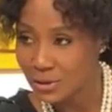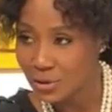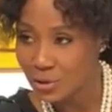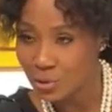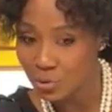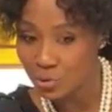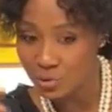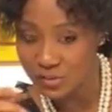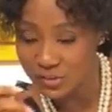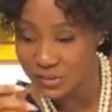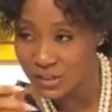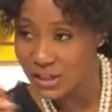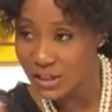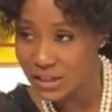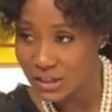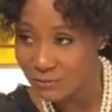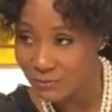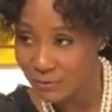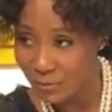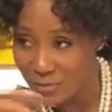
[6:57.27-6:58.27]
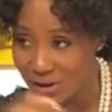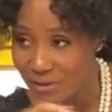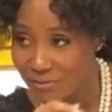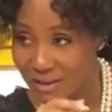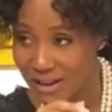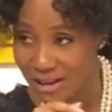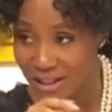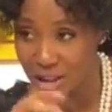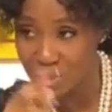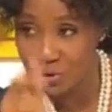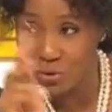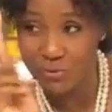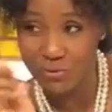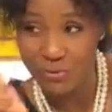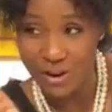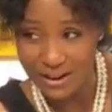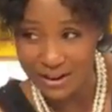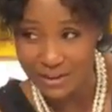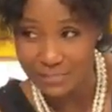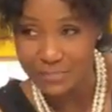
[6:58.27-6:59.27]
You will see from the reaction of
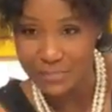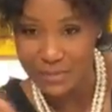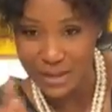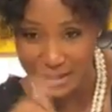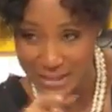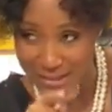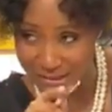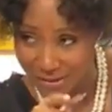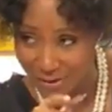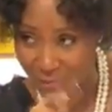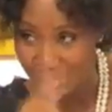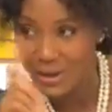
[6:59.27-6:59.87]
one that he's the